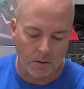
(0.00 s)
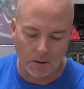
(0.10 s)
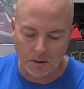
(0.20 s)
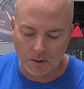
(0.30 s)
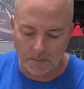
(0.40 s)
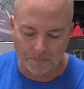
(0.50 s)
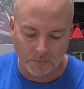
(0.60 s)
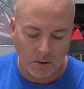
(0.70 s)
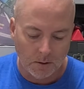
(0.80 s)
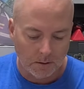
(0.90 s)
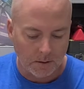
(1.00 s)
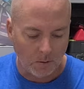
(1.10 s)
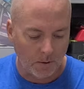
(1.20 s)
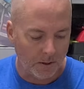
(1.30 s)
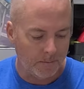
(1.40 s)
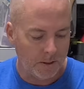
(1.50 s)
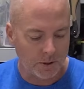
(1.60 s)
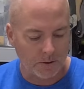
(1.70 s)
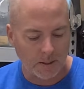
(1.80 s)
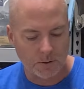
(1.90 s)
I wanted to
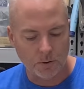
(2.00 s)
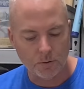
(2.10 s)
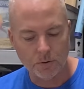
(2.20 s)
mention that to you.